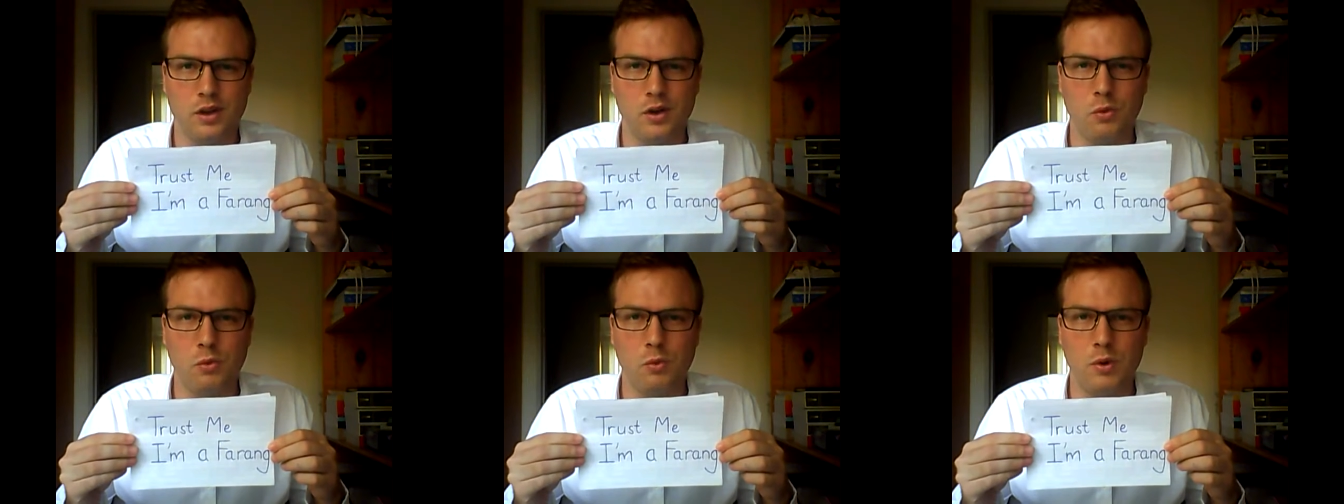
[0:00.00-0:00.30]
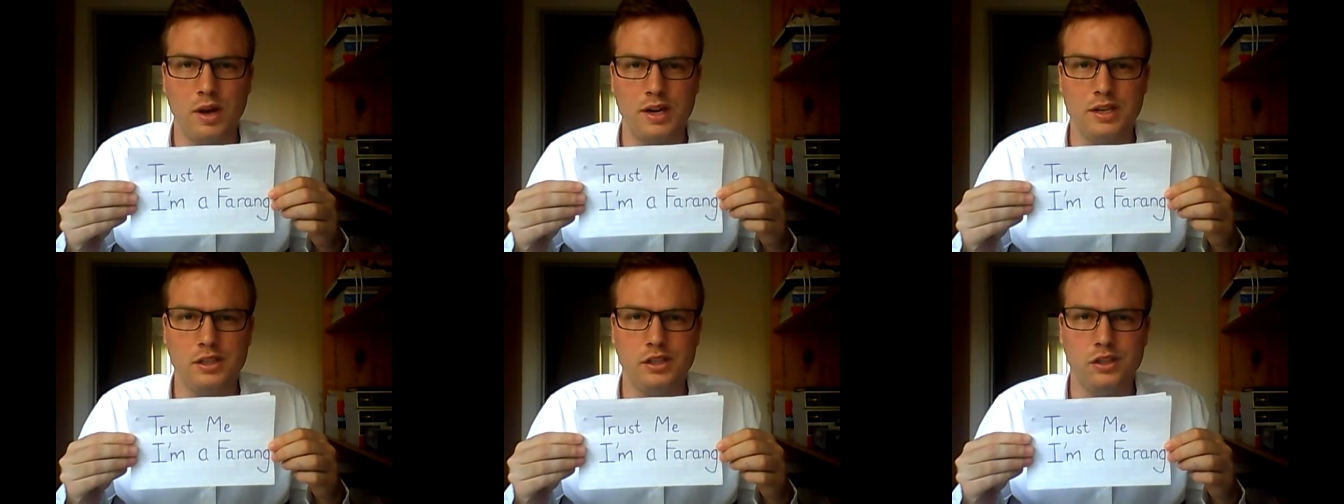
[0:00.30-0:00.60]

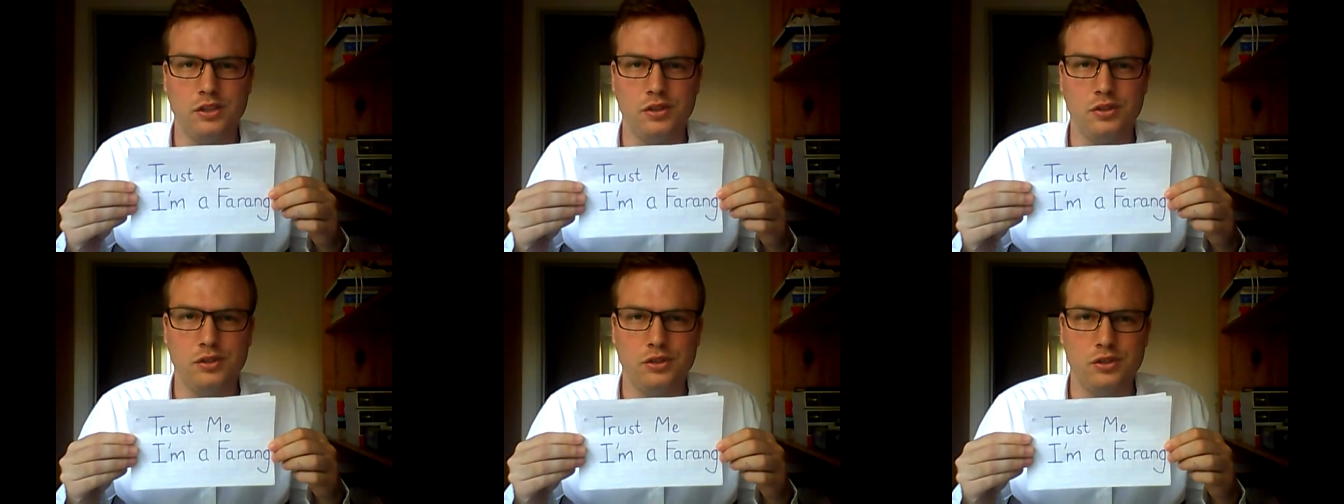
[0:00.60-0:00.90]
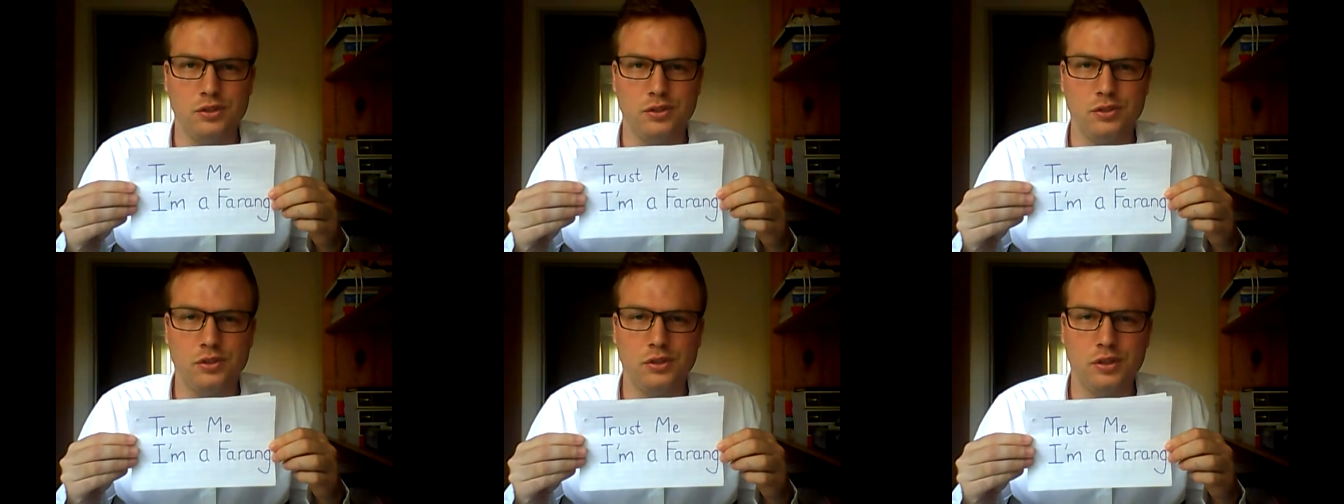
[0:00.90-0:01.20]
What do you
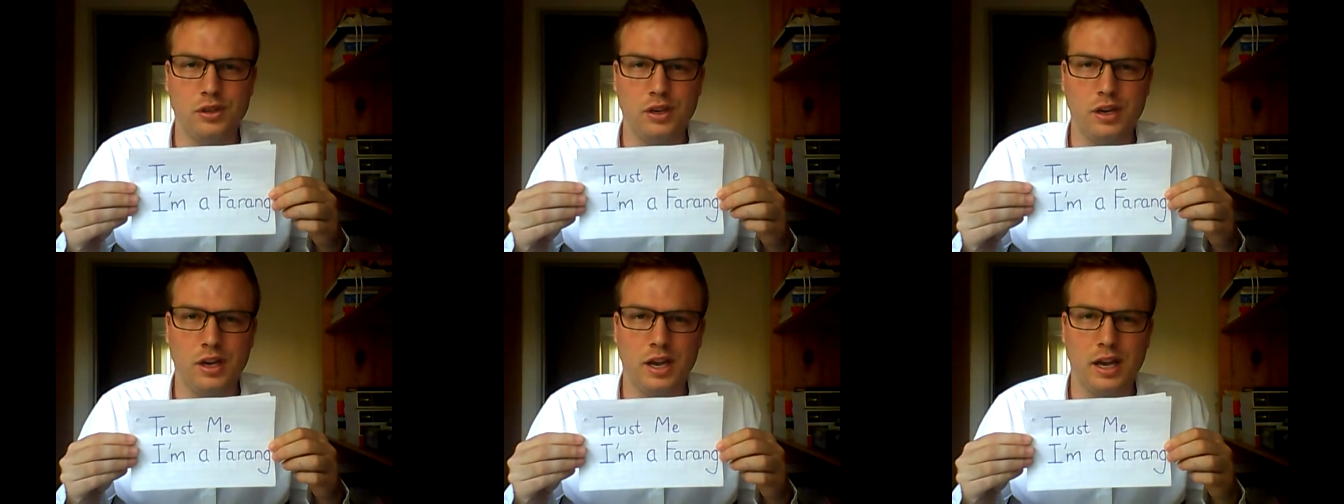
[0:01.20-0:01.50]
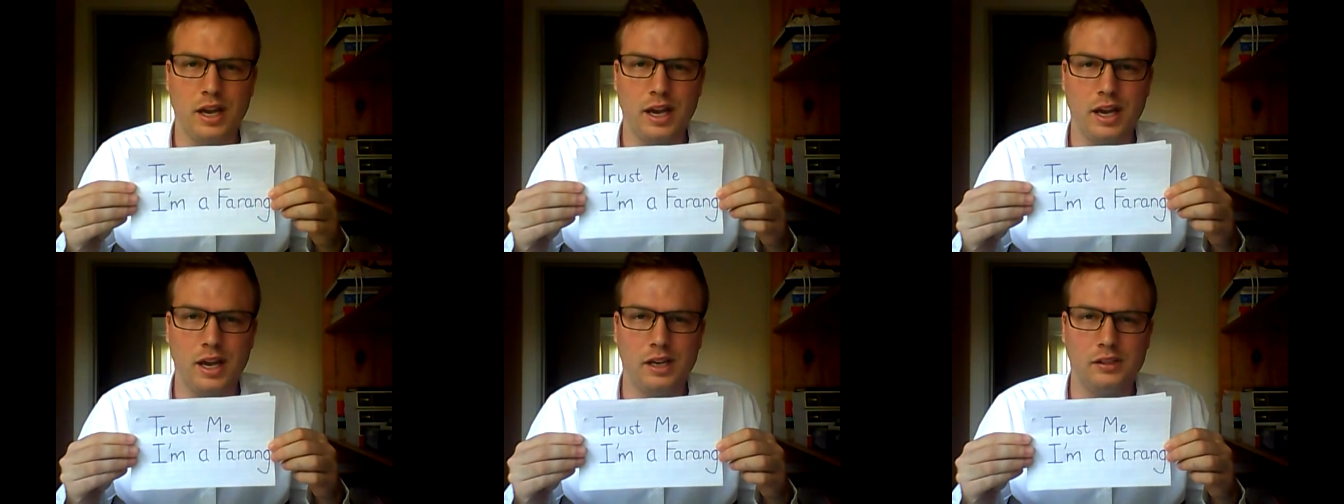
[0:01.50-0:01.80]
do,
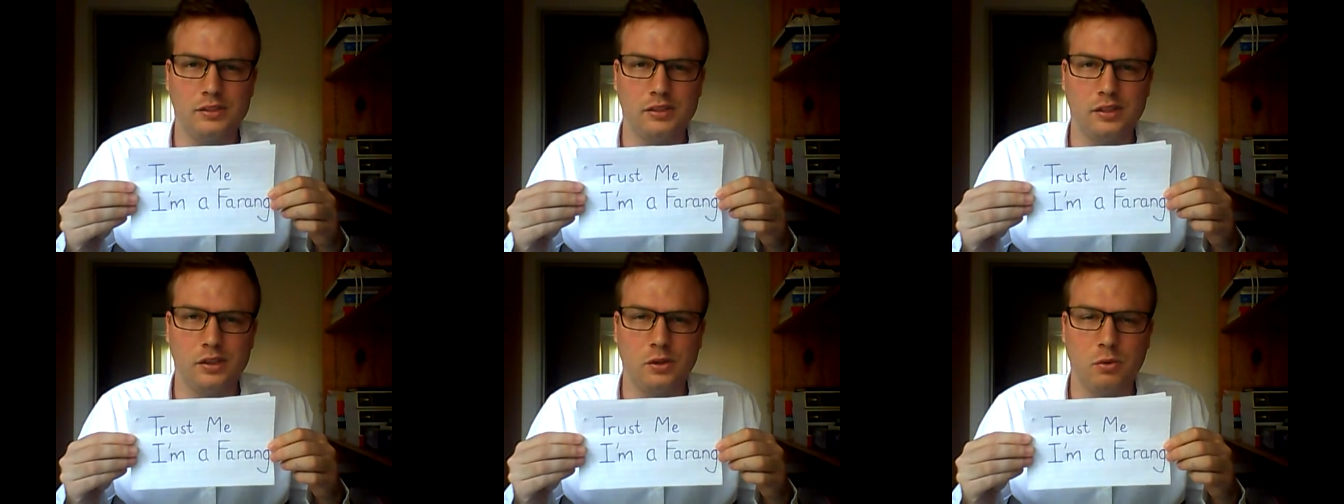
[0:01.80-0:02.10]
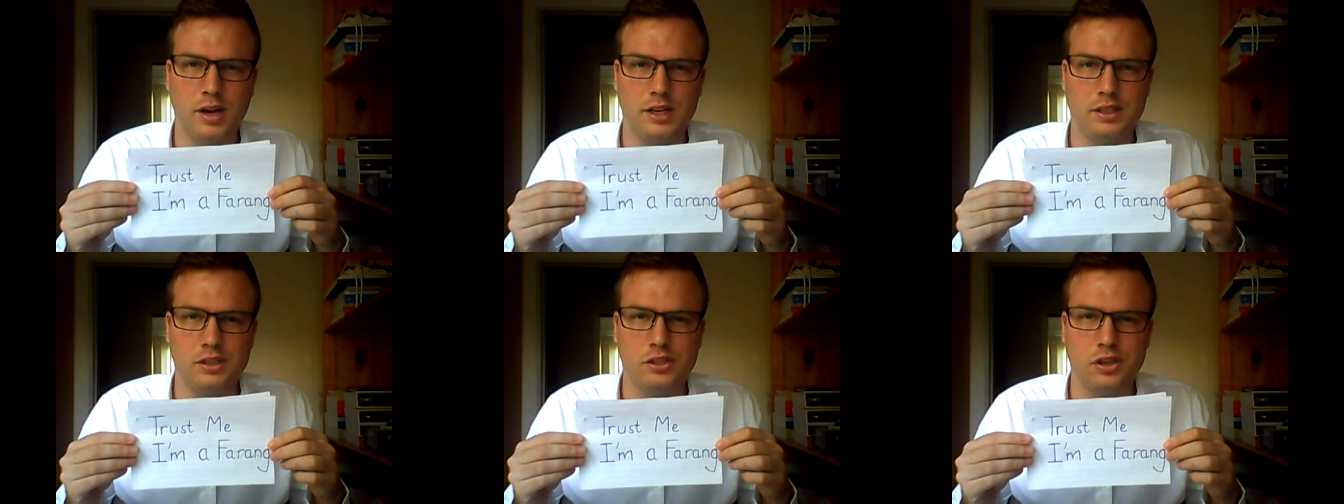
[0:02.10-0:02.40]
as in
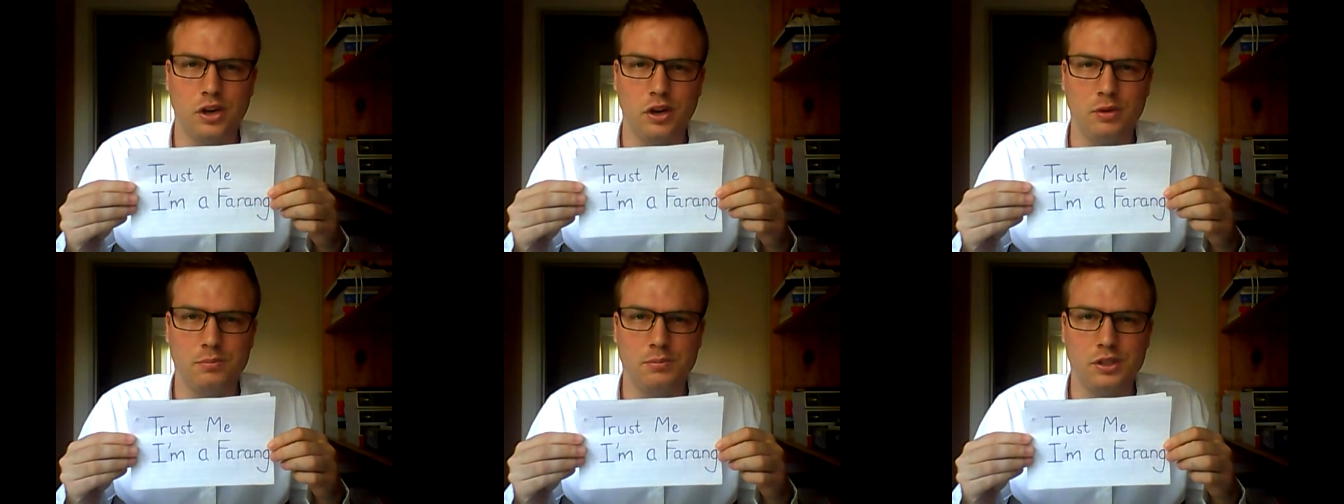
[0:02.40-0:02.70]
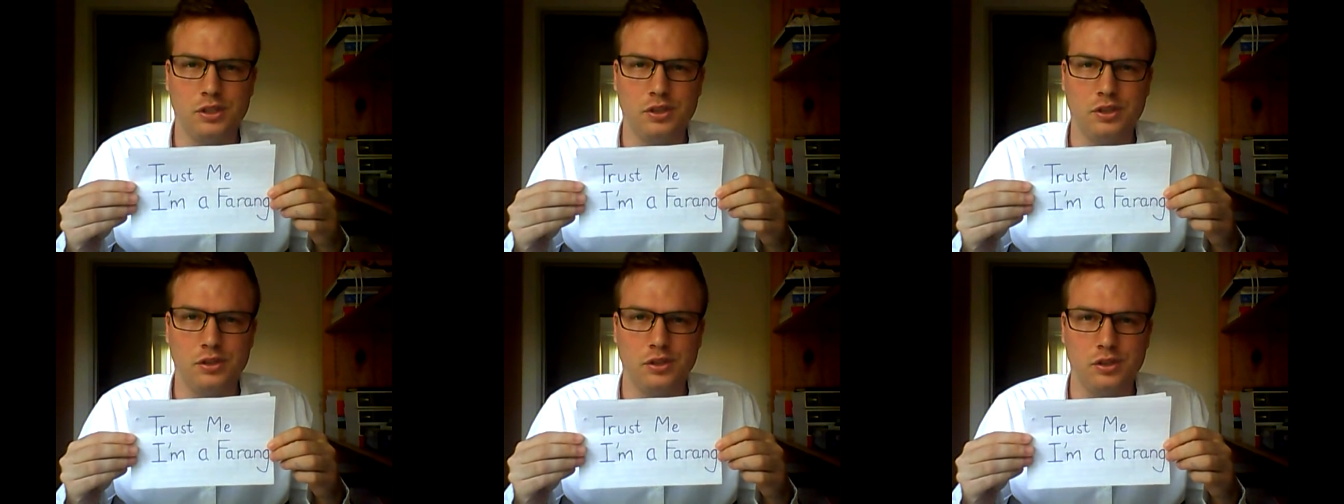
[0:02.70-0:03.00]
what job do
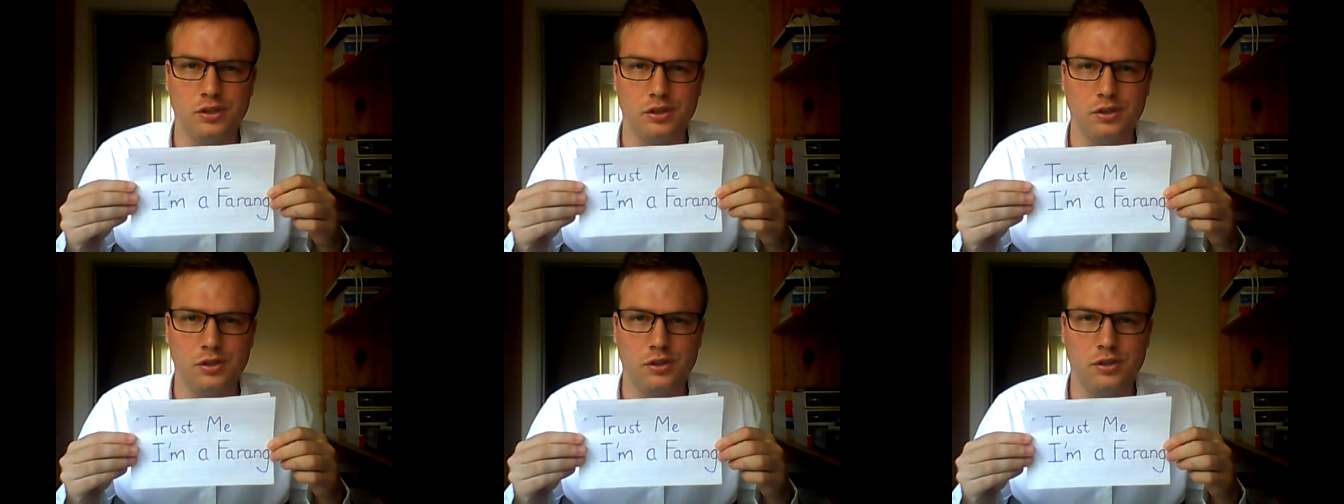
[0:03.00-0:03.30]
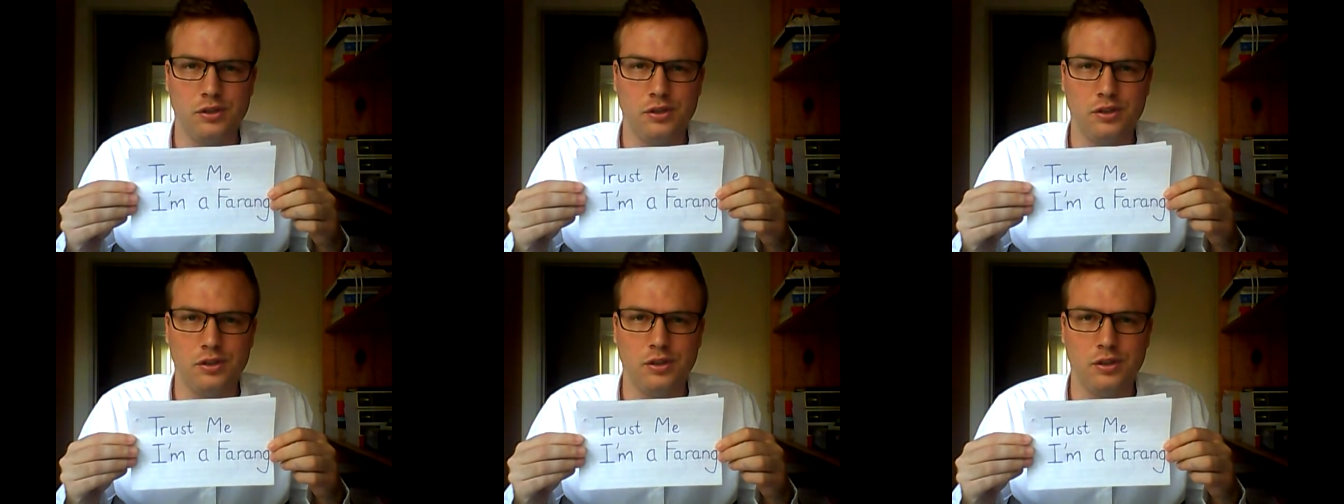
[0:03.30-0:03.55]
you do,